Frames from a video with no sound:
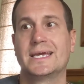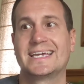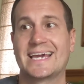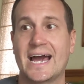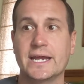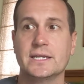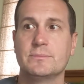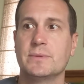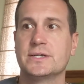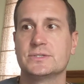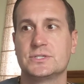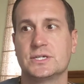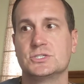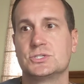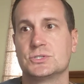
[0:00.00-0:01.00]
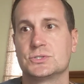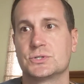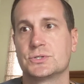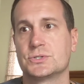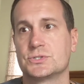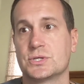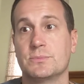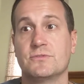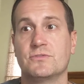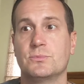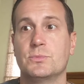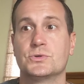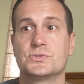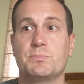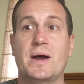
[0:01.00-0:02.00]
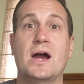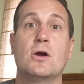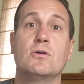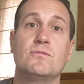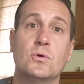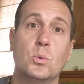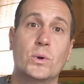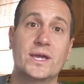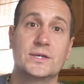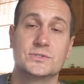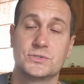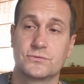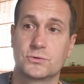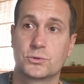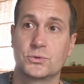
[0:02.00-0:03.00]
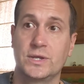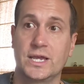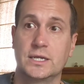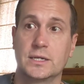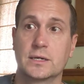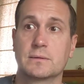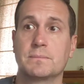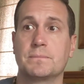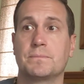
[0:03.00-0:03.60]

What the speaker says: Guided meditations are some of the most powerful ways of creating.